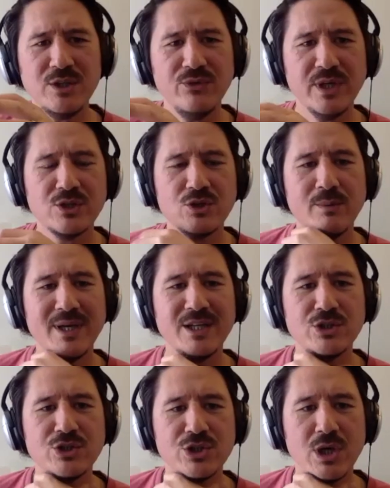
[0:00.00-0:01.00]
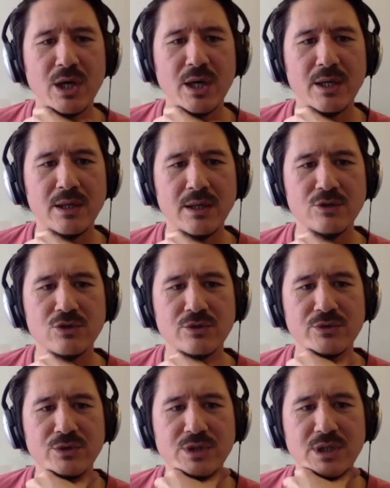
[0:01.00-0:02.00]
you think so many shy,
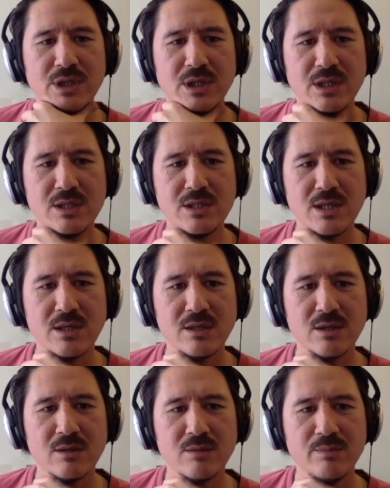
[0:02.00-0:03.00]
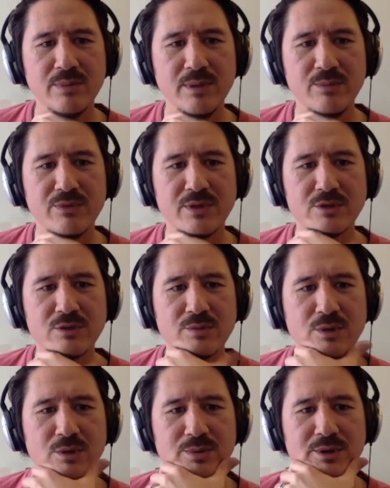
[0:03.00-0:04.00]
introverted kids end up being professional
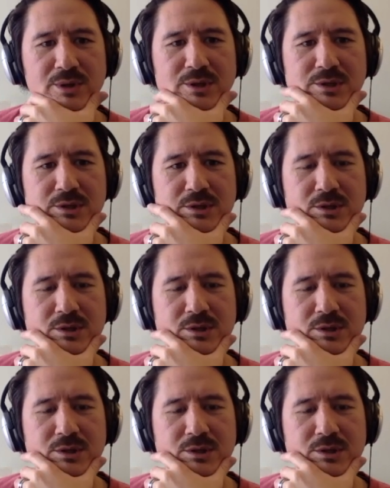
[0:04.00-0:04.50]
poker players?